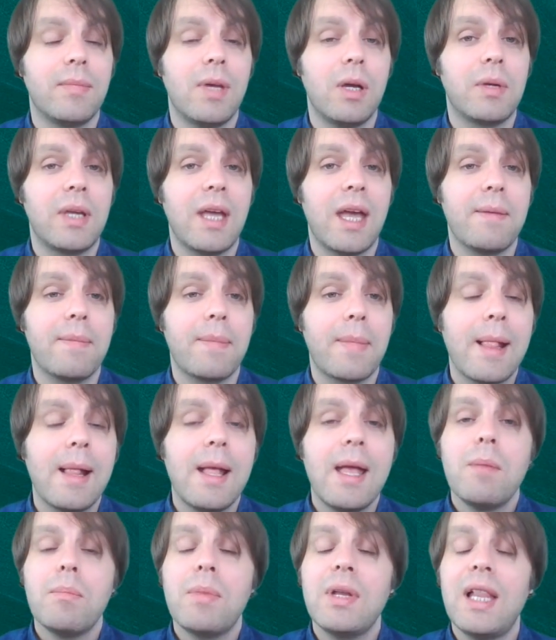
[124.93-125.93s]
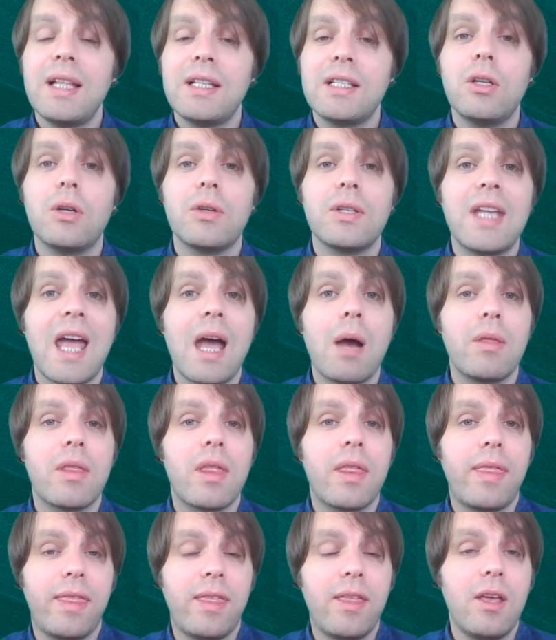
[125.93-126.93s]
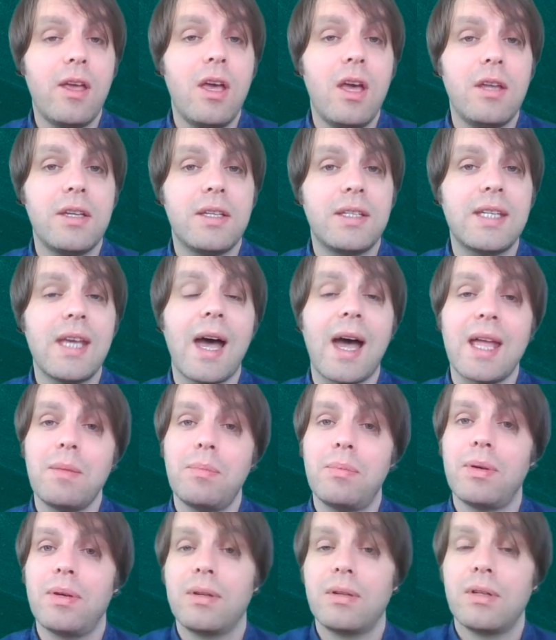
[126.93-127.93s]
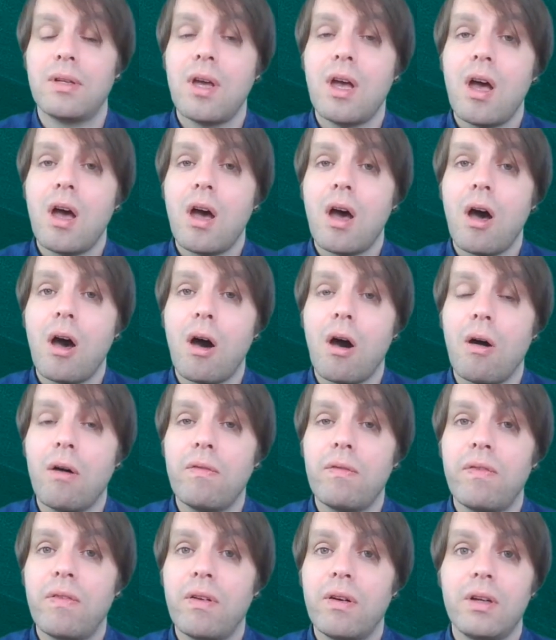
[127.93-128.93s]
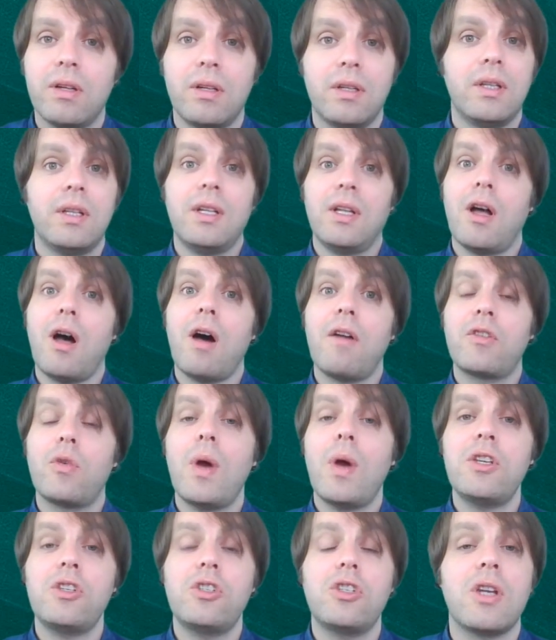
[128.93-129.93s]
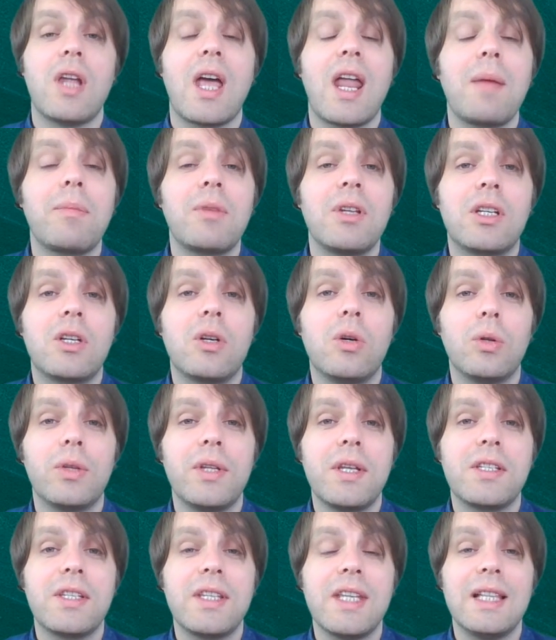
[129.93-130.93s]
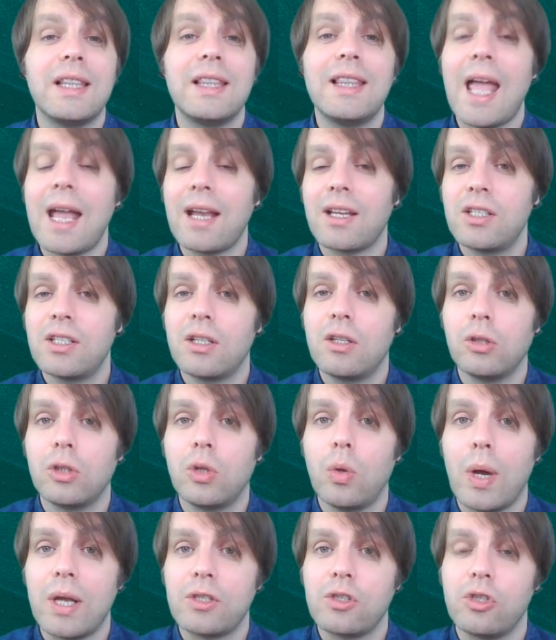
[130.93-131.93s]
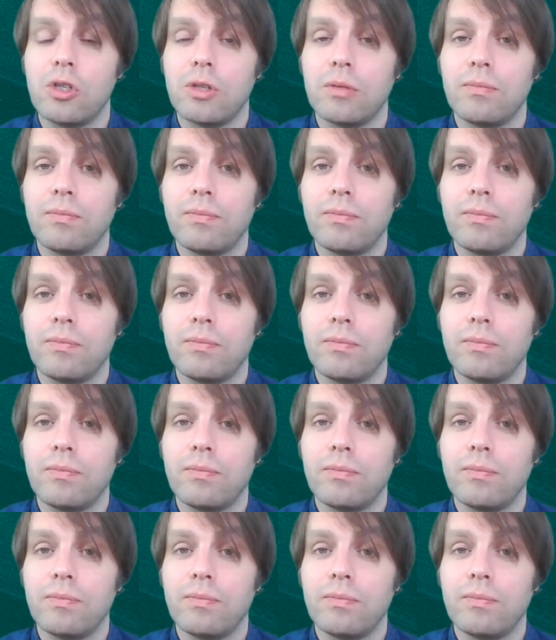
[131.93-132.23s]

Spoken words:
Okay, but let's look now at the third type of question, and I'm going to call this the lexical question.